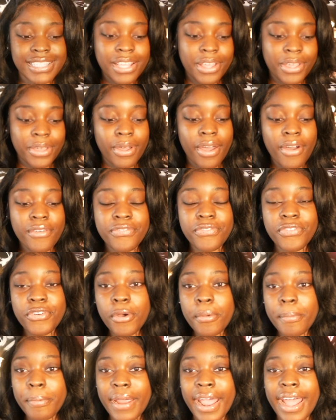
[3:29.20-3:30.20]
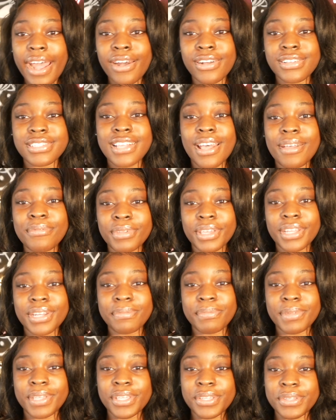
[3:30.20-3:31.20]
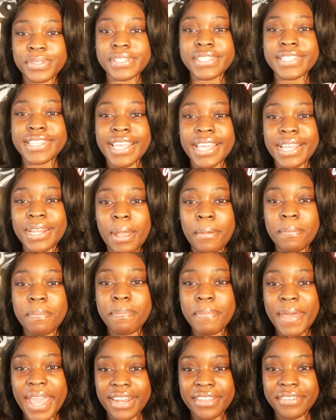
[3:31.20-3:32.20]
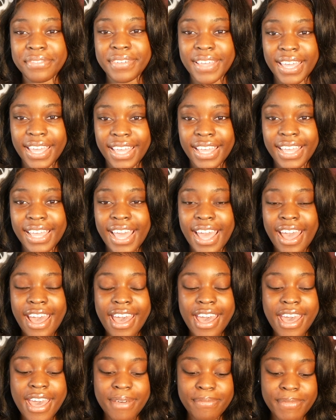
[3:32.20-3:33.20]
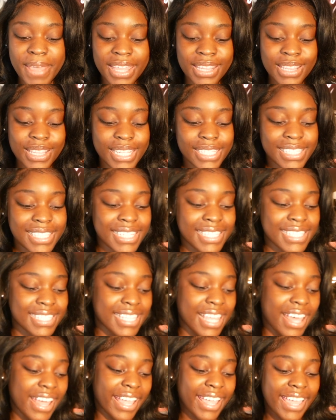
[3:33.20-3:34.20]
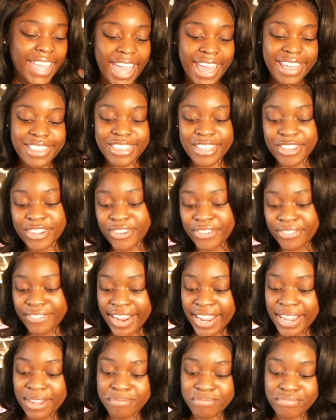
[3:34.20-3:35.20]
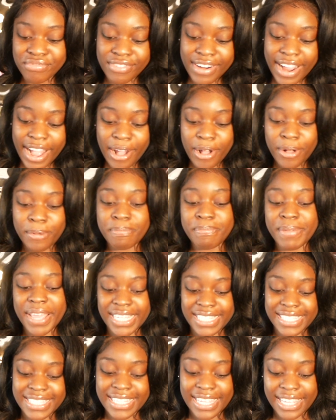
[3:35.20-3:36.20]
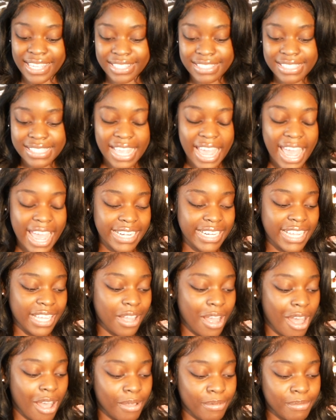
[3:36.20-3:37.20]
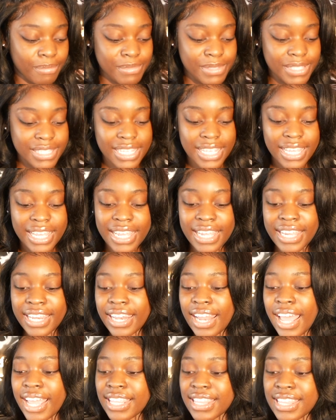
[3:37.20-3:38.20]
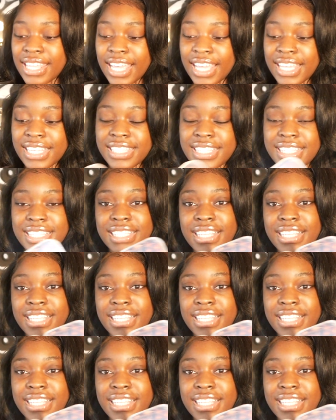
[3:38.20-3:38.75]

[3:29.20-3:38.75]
so for brows, I'm going to be using Benefit. And this is Get the Great Brow Basics. And it comes like this.